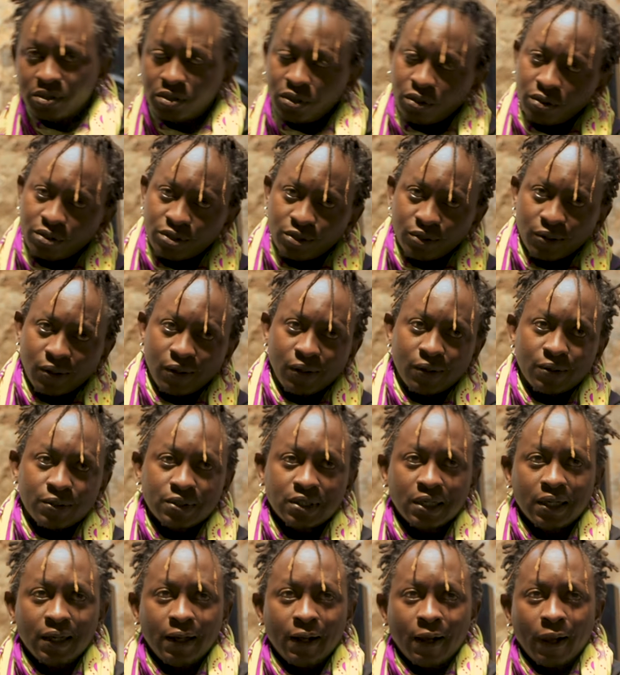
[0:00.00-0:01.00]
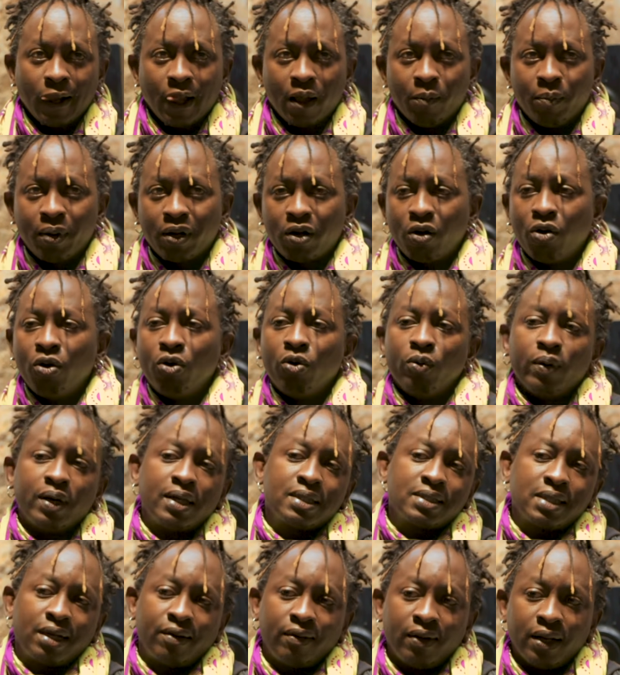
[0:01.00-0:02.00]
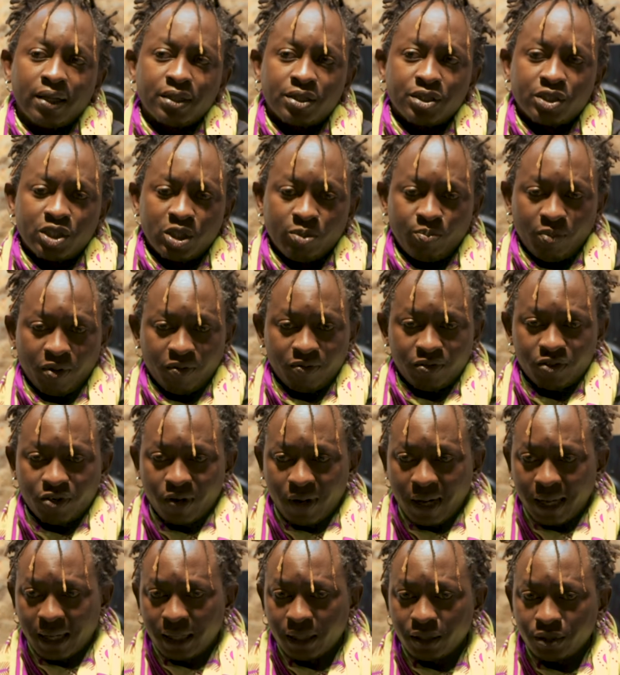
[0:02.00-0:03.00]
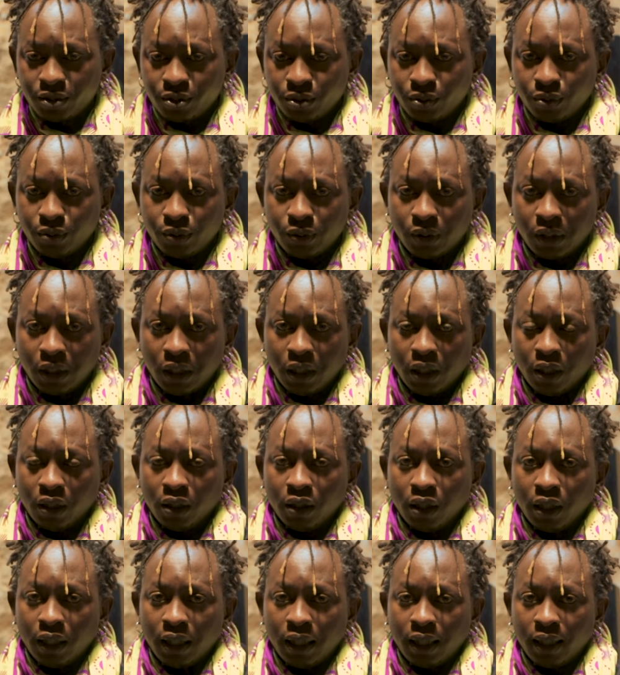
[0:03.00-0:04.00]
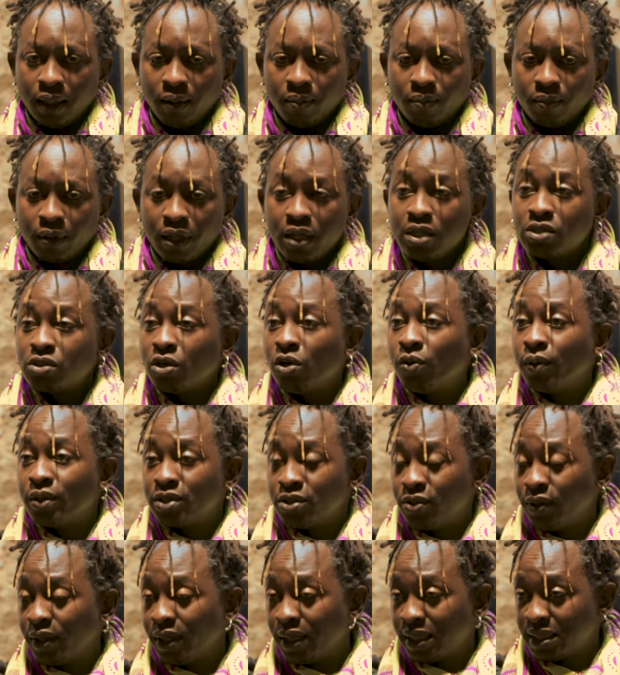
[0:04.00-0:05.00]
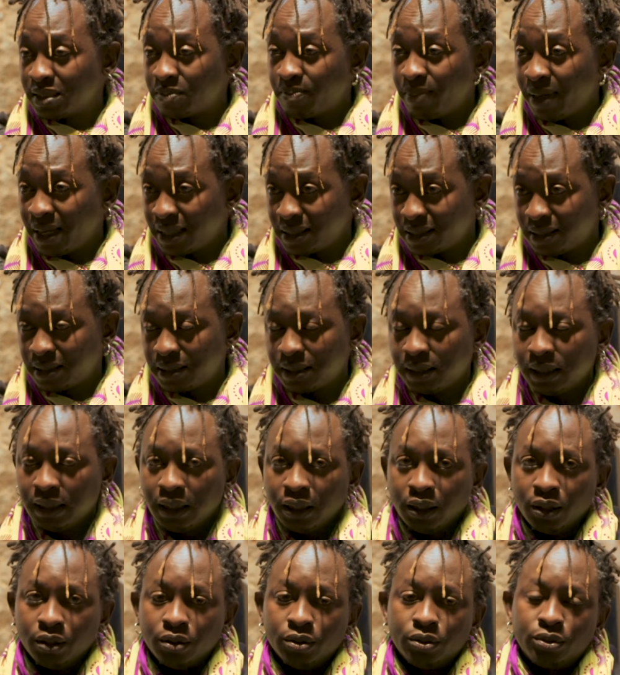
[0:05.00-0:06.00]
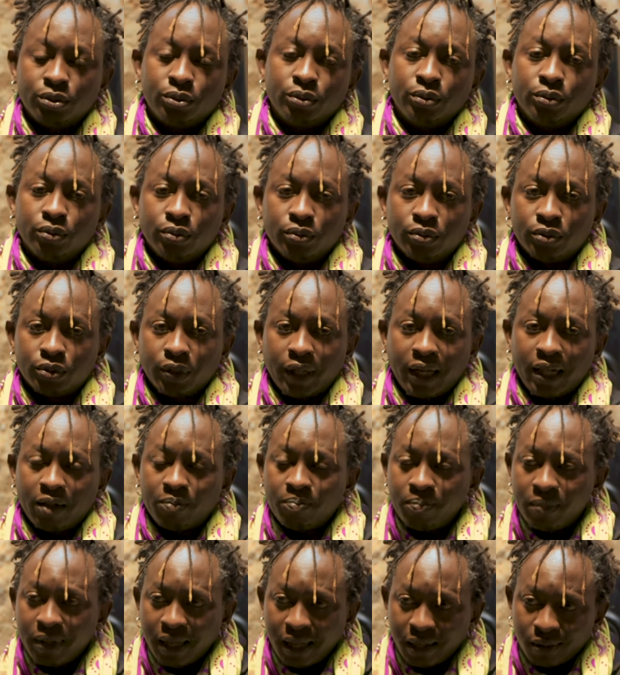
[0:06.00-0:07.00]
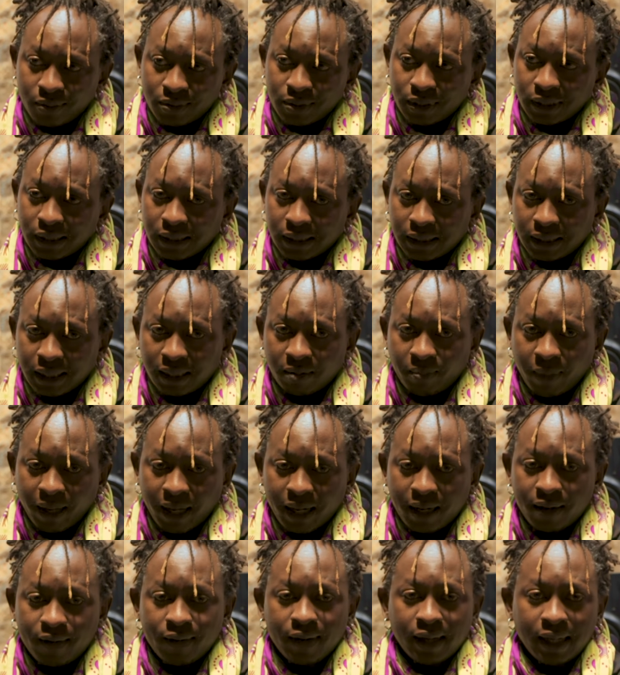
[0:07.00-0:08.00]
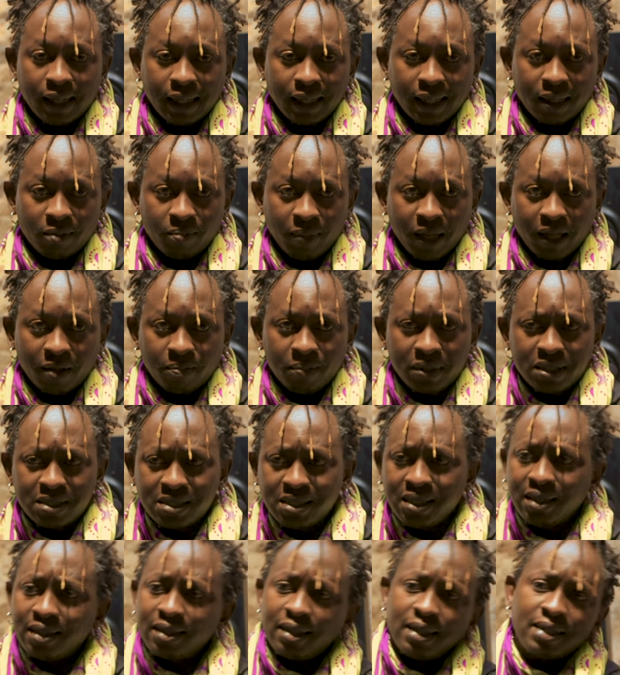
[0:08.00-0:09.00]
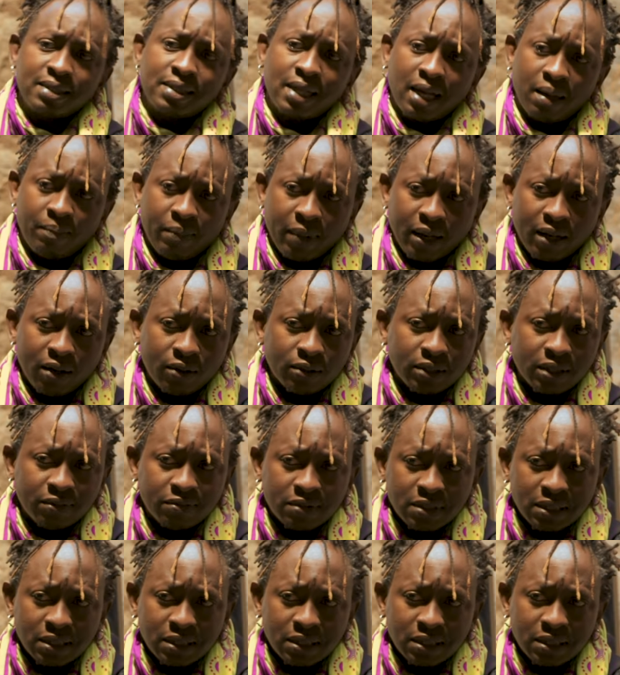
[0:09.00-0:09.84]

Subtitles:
it's not so close, but always a relationship of trying to, he's always doing his best to help me out in my career and make me see things that I might not have